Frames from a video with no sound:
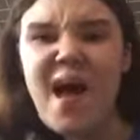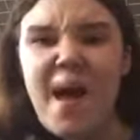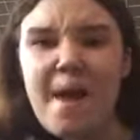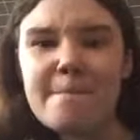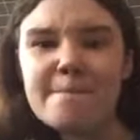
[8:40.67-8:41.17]

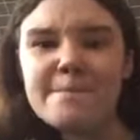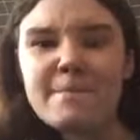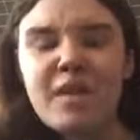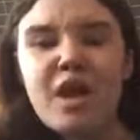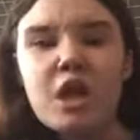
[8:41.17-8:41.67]
um,
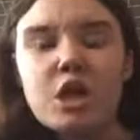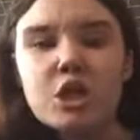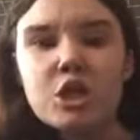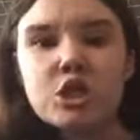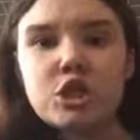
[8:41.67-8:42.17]

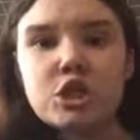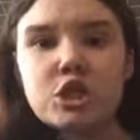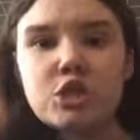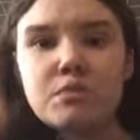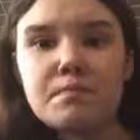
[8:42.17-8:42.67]
they
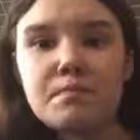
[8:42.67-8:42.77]
just,